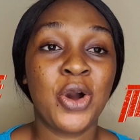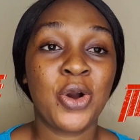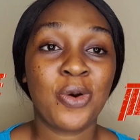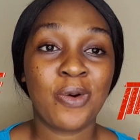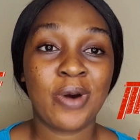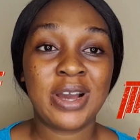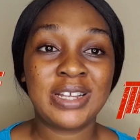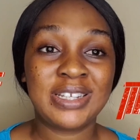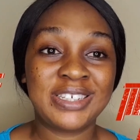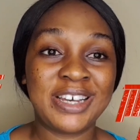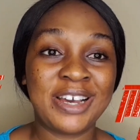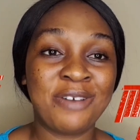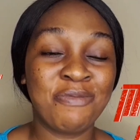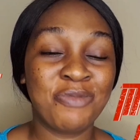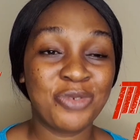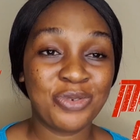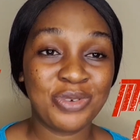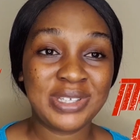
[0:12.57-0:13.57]
quiet
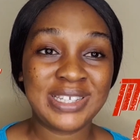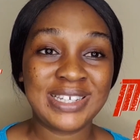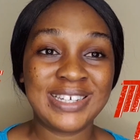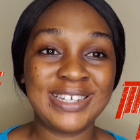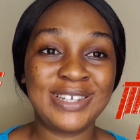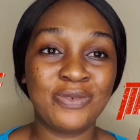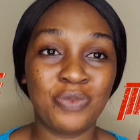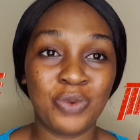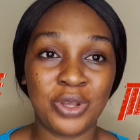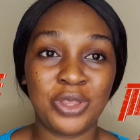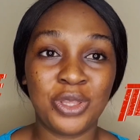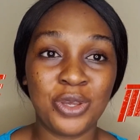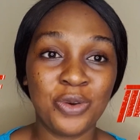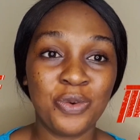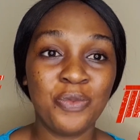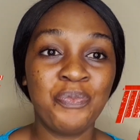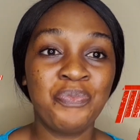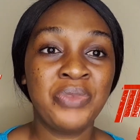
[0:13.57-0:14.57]
time routine with
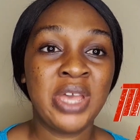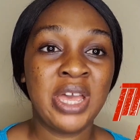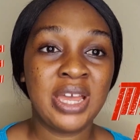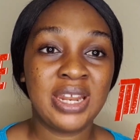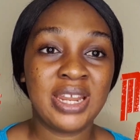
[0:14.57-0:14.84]
you.